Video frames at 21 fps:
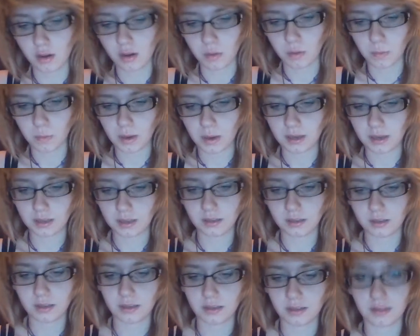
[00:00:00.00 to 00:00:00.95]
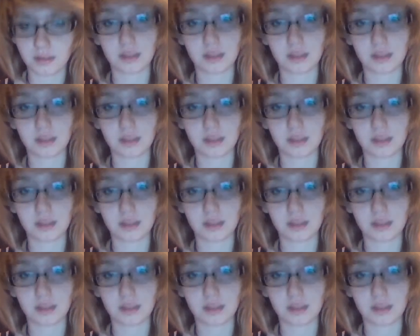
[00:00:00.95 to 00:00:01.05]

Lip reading: While in the